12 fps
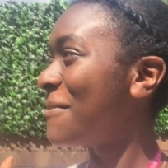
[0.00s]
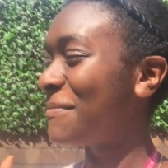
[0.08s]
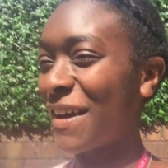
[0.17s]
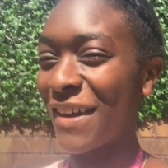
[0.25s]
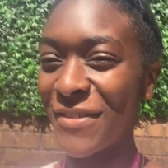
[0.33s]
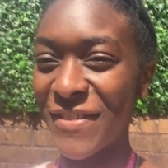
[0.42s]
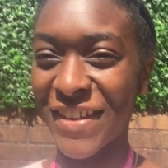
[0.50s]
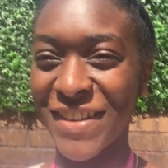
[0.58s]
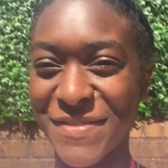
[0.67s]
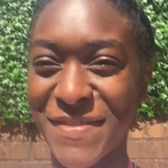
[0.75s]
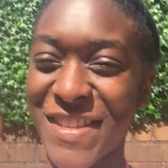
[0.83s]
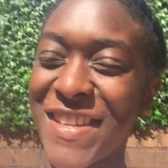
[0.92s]
But oh my
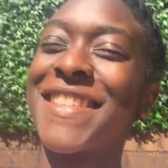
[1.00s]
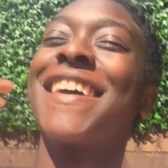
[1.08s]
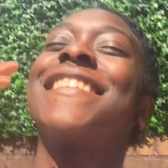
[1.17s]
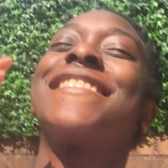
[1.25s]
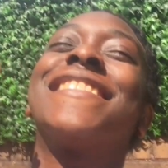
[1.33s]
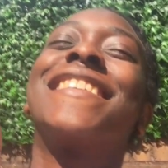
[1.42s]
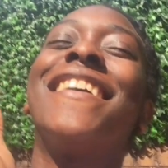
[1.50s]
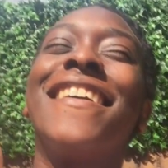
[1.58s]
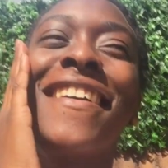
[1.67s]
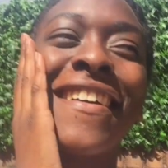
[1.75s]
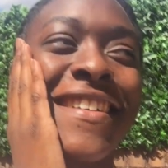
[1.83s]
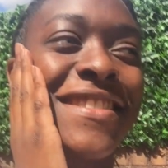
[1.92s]
gosh, I'm so excited.
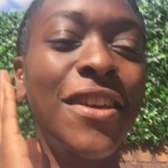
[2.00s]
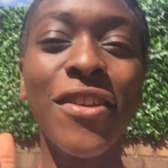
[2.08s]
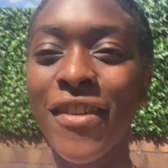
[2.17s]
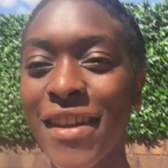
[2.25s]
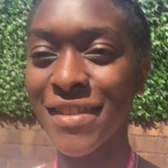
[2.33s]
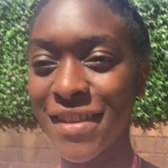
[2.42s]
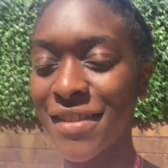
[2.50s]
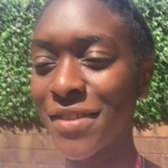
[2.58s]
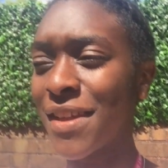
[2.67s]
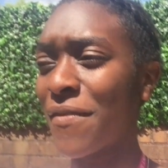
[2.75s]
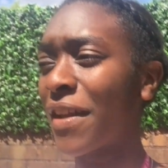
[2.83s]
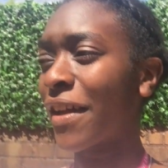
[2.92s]
Oh, it's so crazy because I
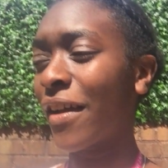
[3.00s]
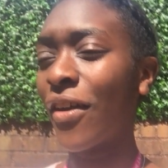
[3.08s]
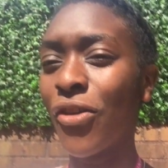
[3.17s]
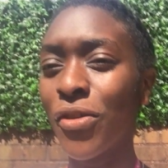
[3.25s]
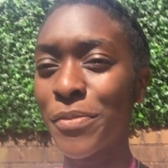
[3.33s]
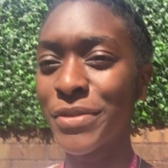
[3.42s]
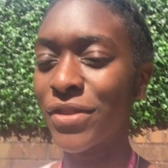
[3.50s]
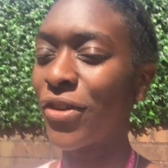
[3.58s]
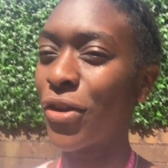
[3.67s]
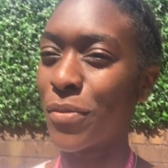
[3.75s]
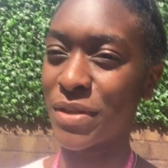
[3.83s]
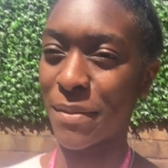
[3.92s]
was having like a horrible, not
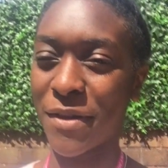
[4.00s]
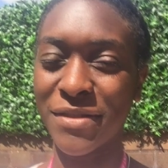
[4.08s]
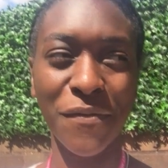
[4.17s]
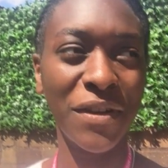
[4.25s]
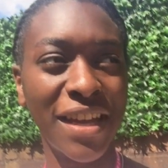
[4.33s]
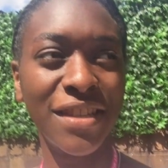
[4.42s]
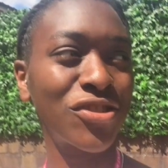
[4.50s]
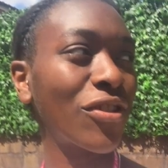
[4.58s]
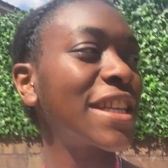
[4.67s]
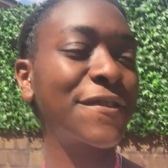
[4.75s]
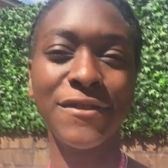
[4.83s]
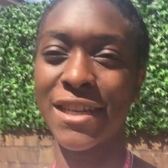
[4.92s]
a horrible day, but I was having like a
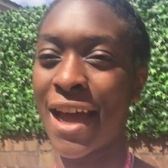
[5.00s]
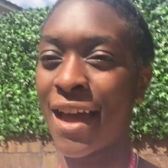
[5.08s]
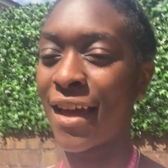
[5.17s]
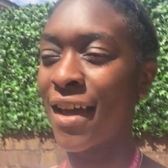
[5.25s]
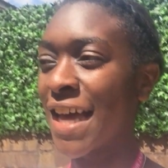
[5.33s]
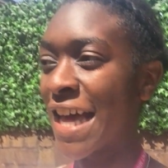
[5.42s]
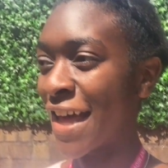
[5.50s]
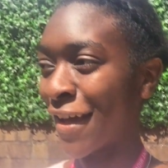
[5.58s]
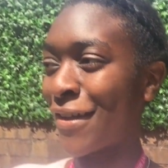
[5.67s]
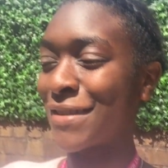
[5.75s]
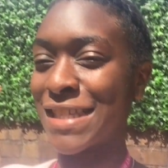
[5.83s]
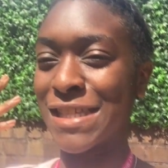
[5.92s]
stressful day
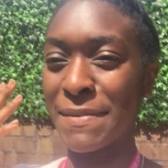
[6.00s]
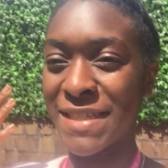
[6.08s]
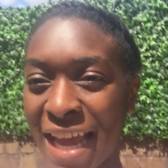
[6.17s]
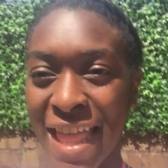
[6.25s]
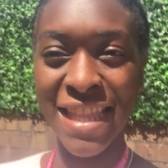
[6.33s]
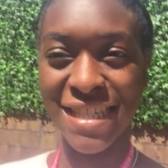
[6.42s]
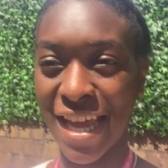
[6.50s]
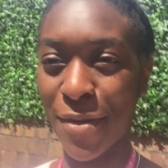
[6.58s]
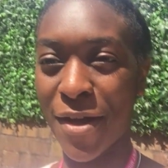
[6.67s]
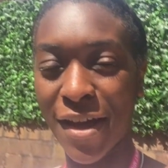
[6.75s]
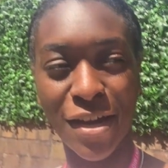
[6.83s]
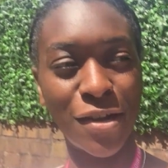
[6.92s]
because this is my 10th day
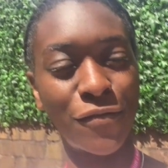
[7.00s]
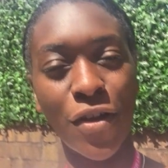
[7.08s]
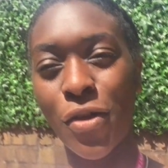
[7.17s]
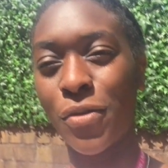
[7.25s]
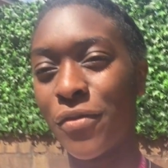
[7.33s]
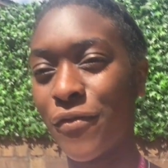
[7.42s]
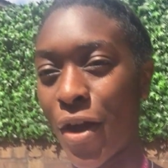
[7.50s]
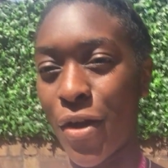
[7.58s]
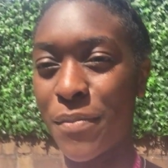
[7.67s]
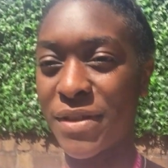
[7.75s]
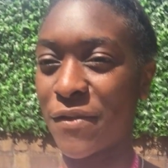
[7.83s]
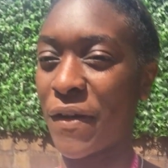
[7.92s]
working in a row
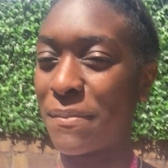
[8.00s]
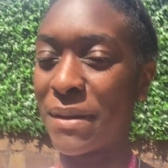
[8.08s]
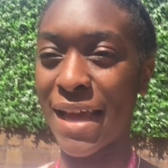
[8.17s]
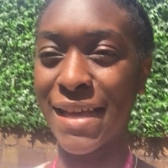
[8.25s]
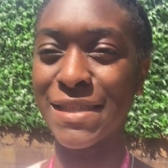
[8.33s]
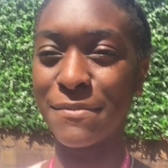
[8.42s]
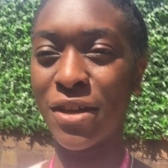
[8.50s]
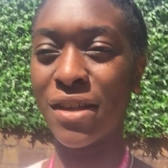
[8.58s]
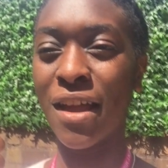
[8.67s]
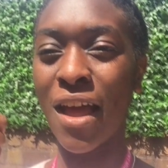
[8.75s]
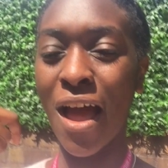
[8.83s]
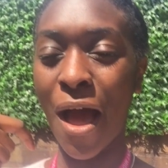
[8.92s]
because I've had
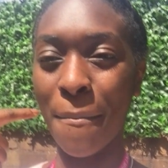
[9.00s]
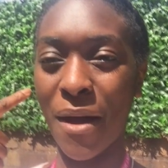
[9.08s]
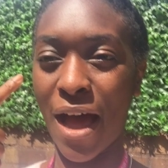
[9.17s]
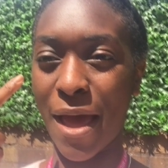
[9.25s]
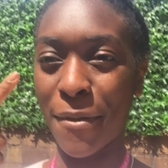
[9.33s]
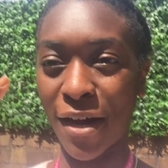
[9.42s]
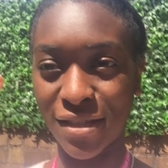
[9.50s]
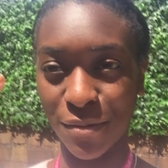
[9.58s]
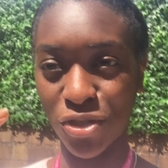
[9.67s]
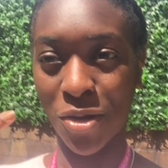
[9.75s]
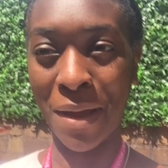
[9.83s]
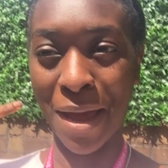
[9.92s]
placement, my
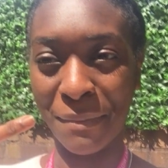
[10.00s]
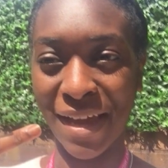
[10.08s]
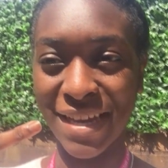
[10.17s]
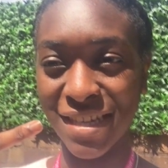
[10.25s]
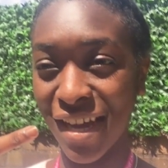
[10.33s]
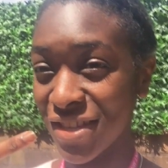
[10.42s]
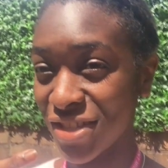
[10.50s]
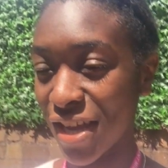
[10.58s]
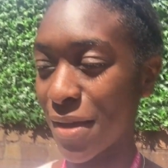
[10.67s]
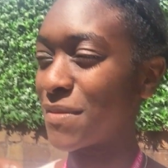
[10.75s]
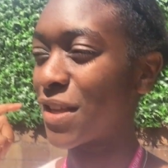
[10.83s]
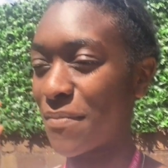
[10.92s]
part-time job and my
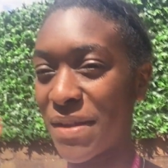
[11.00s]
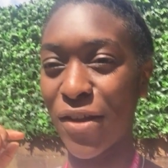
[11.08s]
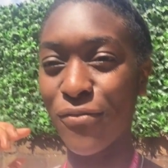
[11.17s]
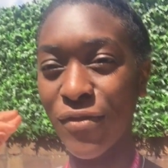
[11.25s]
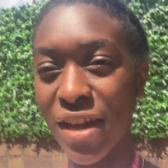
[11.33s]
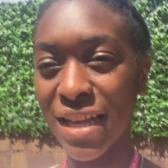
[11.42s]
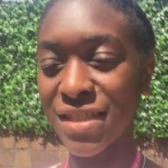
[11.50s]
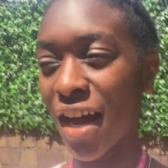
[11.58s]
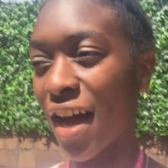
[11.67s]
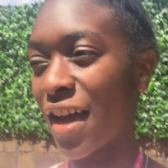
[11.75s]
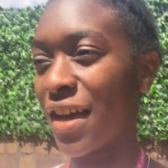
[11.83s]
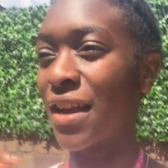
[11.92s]
internship. So I've been like really
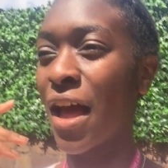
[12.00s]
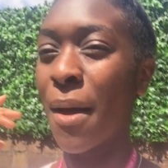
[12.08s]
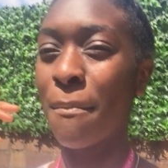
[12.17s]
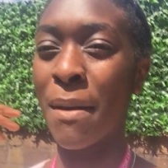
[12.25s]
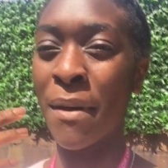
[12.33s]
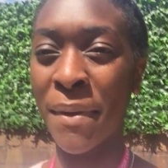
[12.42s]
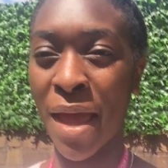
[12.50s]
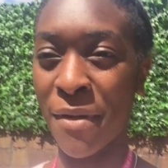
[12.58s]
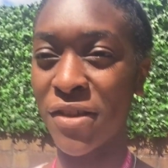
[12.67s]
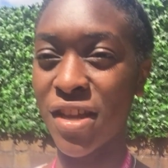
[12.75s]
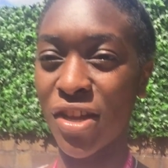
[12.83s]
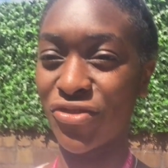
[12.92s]
tired. My mum came out
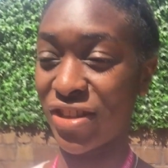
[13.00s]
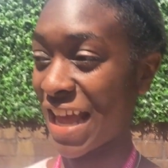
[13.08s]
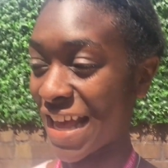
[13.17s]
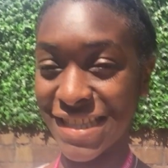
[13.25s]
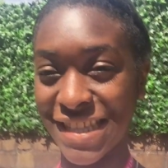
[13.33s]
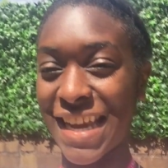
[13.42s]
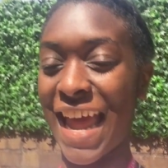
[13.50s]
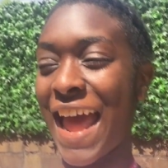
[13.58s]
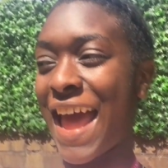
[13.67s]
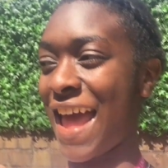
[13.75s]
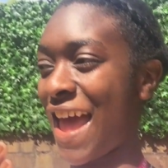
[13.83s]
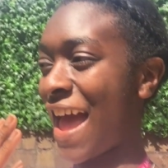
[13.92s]
of surgery
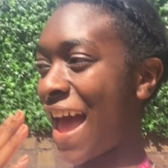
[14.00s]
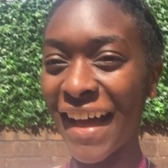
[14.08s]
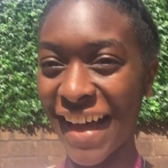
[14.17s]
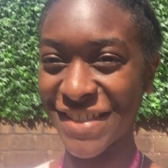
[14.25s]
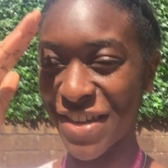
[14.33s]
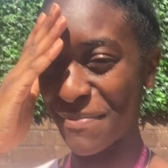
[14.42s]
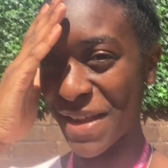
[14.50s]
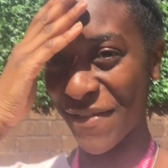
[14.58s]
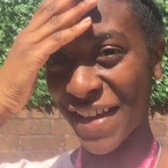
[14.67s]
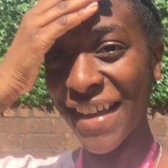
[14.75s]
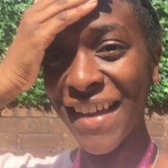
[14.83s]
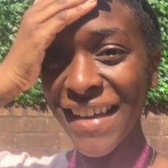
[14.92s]
yesterday. I just can't believe it.